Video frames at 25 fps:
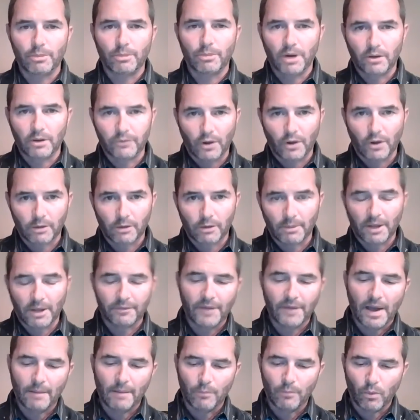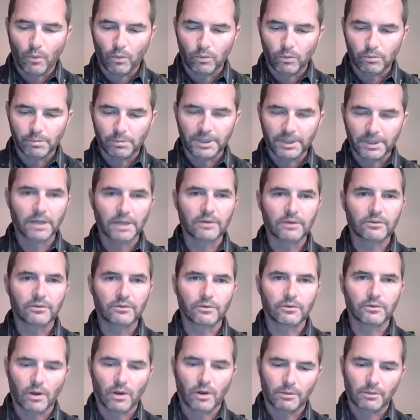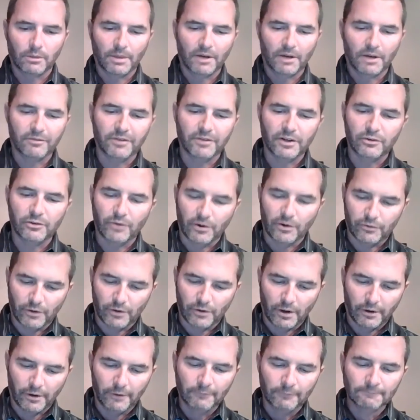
but I'll talk about that more when we get to talk about Fenn Treasure Hunter.